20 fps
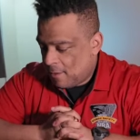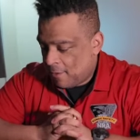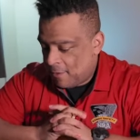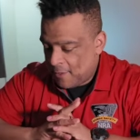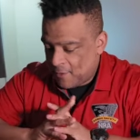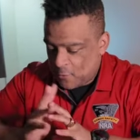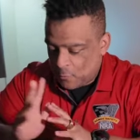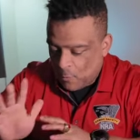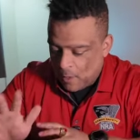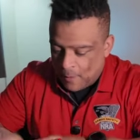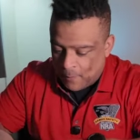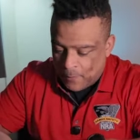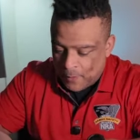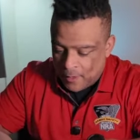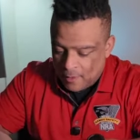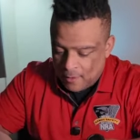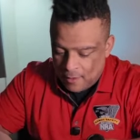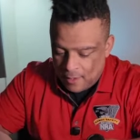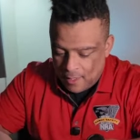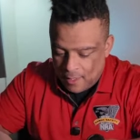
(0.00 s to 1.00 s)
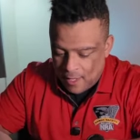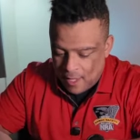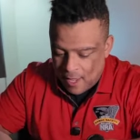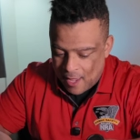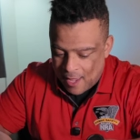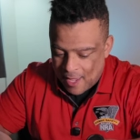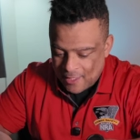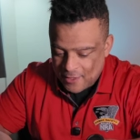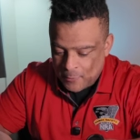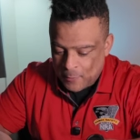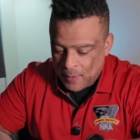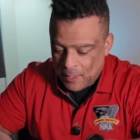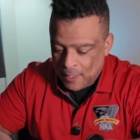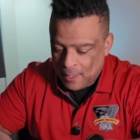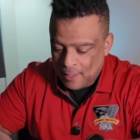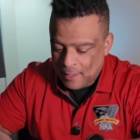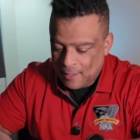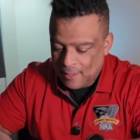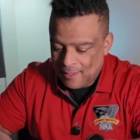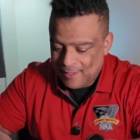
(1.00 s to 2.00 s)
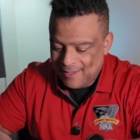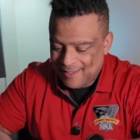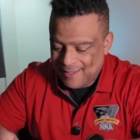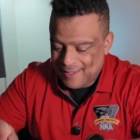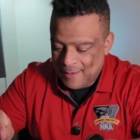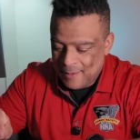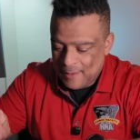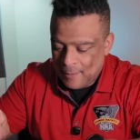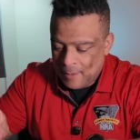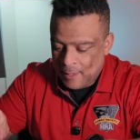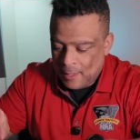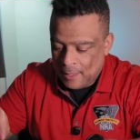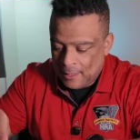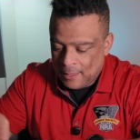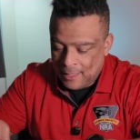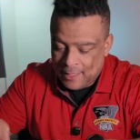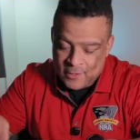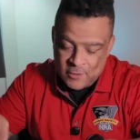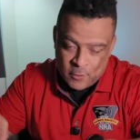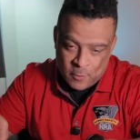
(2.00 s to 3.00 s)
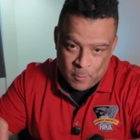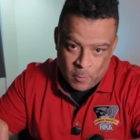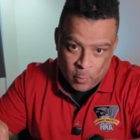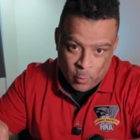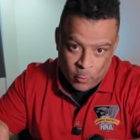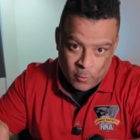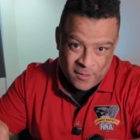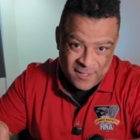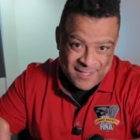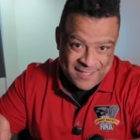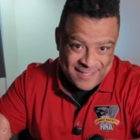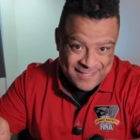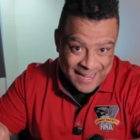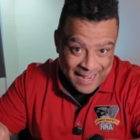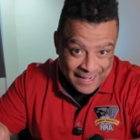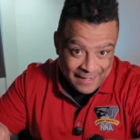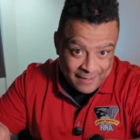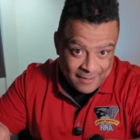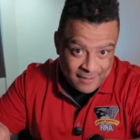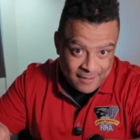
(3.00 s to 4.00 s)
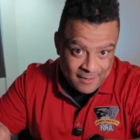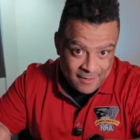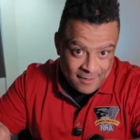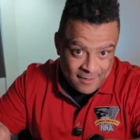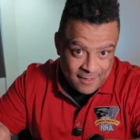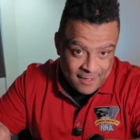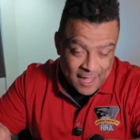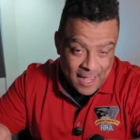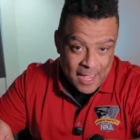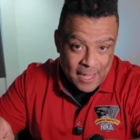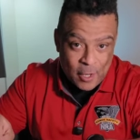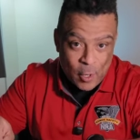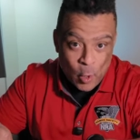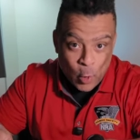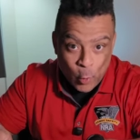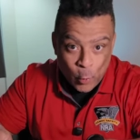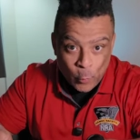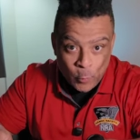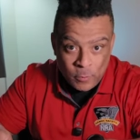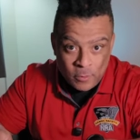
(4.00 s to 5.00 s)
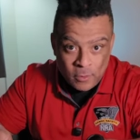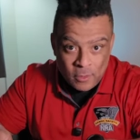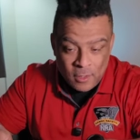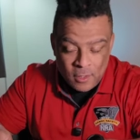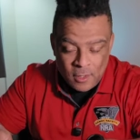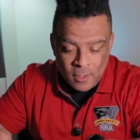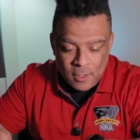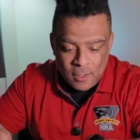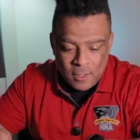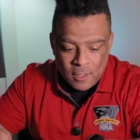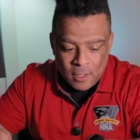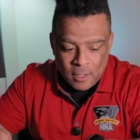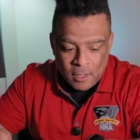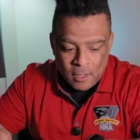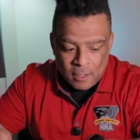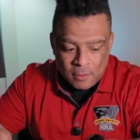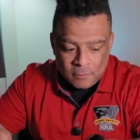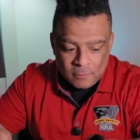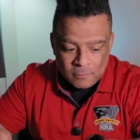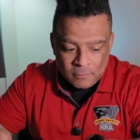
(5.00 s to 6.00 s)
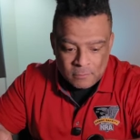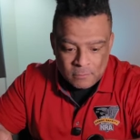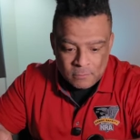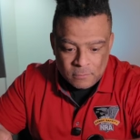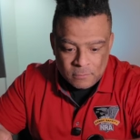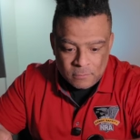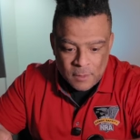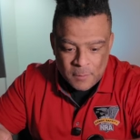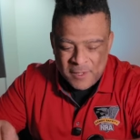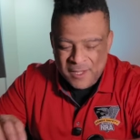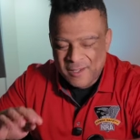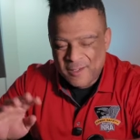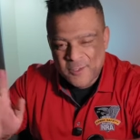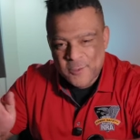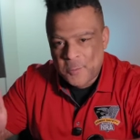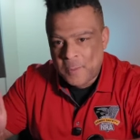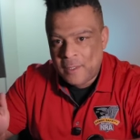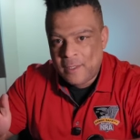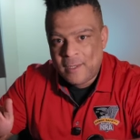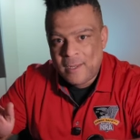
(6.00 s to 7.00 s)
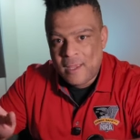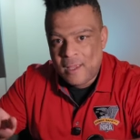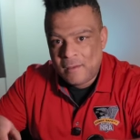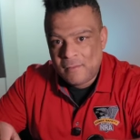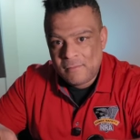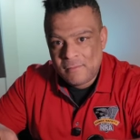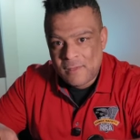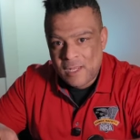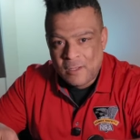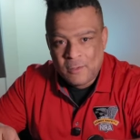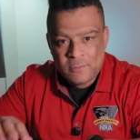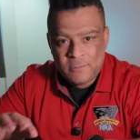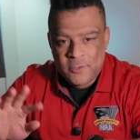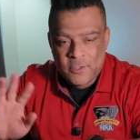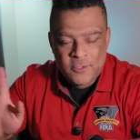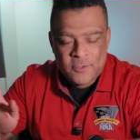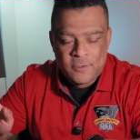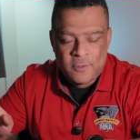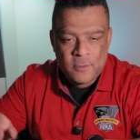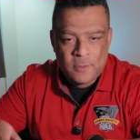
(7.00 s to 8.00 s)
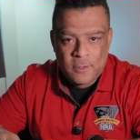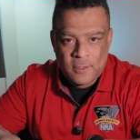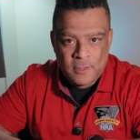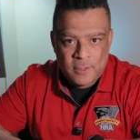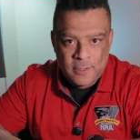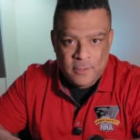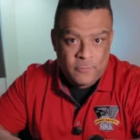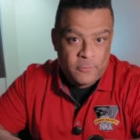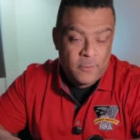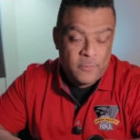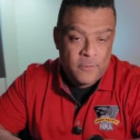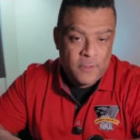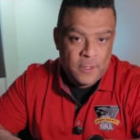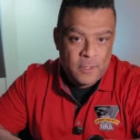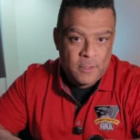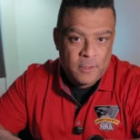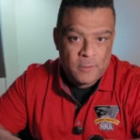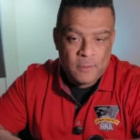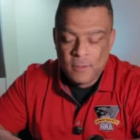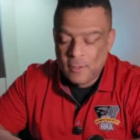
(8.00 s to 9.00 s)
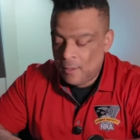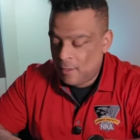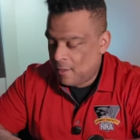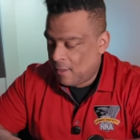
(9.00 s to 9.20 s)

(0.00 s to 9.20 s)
This weapon has been laser bore sighted at home. I'm not gonna explain that. I'll just do it in a different video.